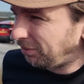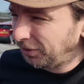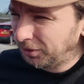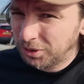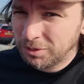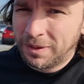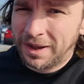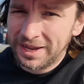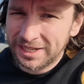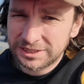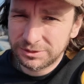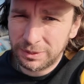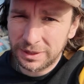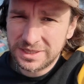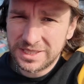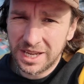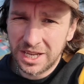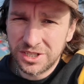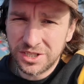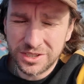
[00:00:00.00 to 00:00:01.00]
blew my
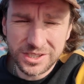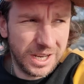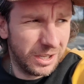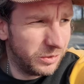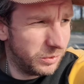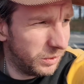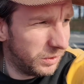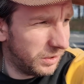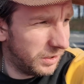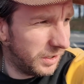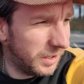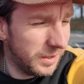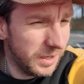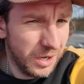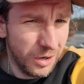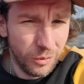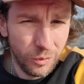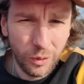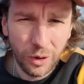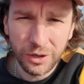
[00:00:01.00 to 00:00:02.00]
expectations out the water.
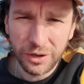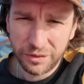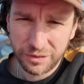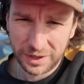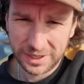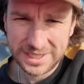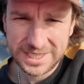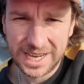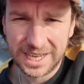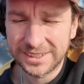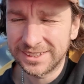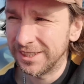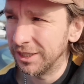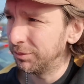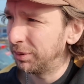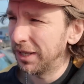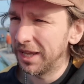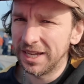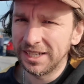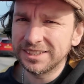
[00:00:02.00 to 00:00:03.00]
What a
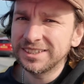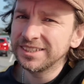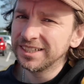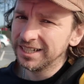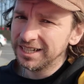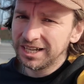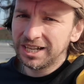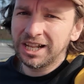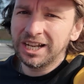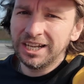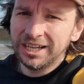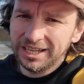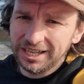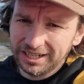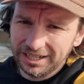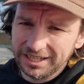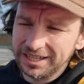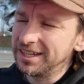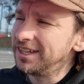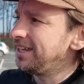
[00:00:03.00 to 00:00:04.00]
fantastic place.
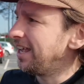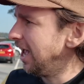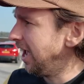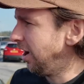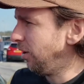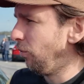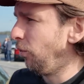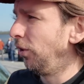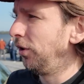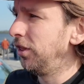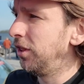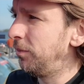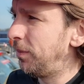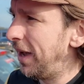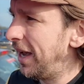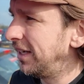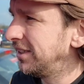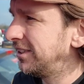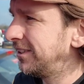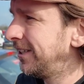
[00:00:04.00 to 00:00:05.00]
Clearly, yeah, one of the
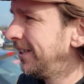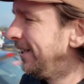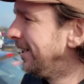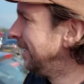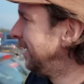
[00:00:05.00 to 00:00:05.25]
best.